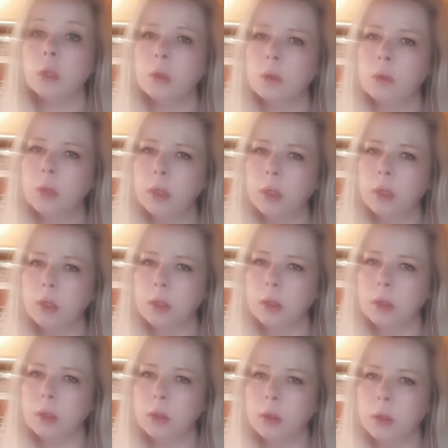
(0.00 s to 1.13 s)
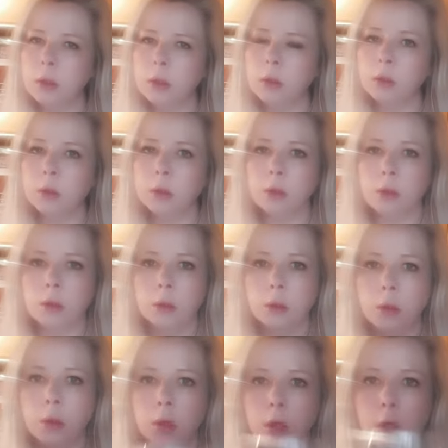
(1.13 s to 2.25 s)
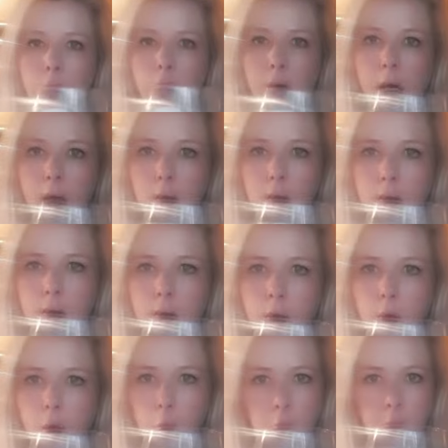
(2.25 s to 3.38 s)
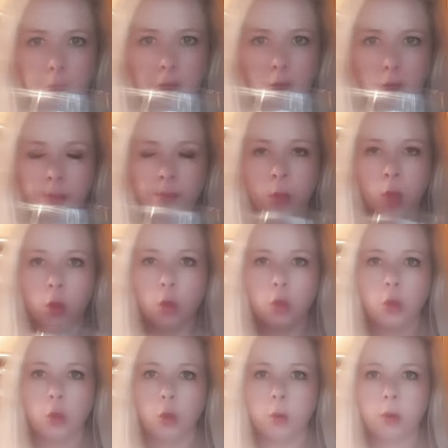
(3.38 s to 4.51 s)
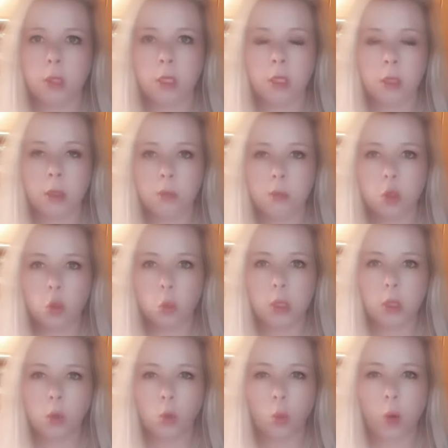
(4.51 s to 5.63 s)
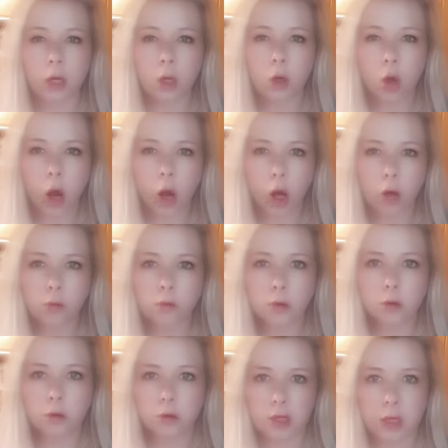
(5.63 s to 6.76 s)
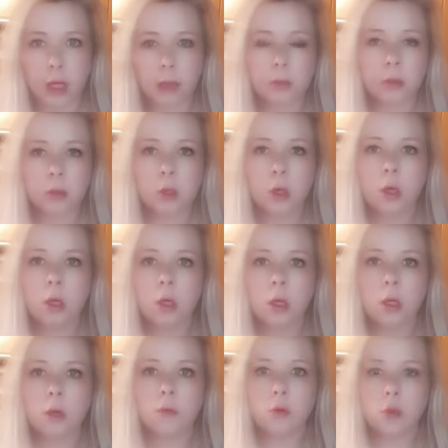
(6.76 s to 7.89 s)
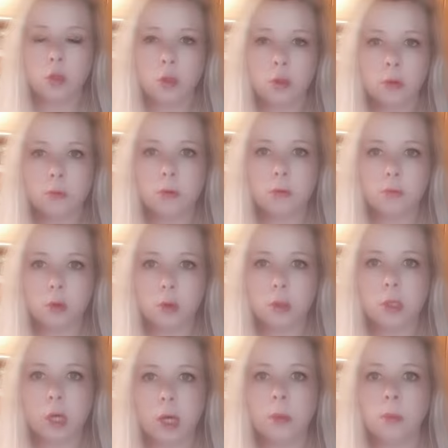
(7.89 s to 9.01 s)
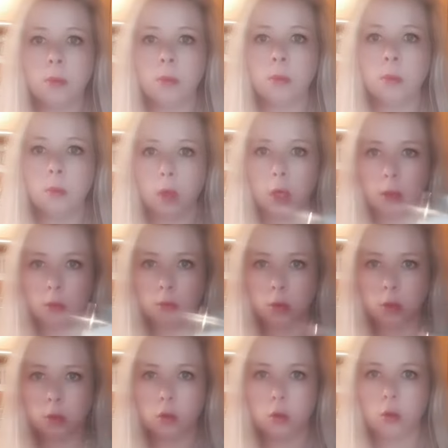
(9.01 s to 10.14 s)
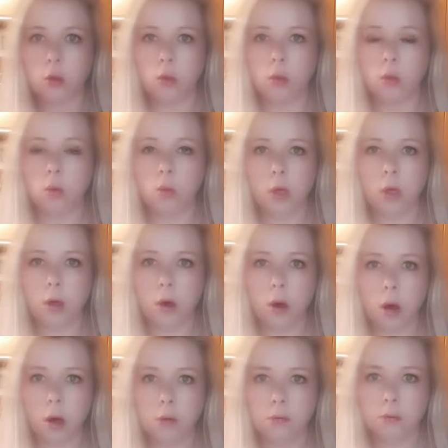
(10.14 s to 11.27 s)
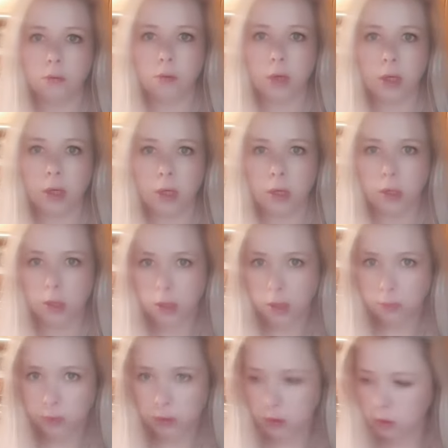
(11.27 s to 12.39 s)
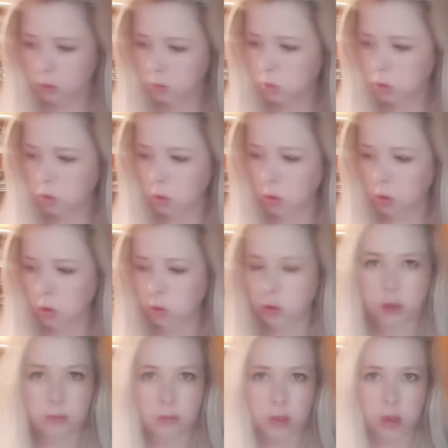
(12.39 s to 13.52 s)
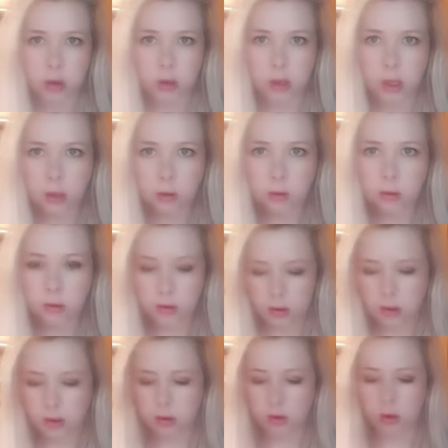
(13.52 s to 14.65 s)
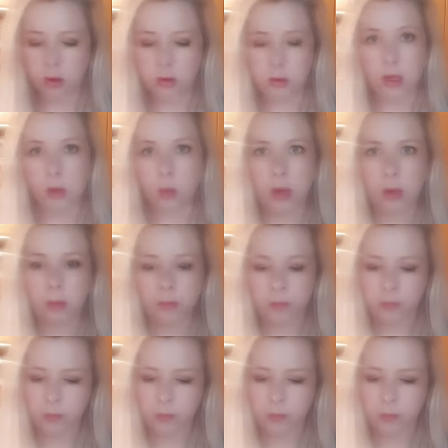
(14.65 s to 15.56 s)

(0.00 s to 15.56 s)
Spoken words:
ingredient, ground oatmeal. So you need between 1.5 to 3 cups. If you're doing this for the first time, I would just do 1.5 cups. So just measure it out and start that way.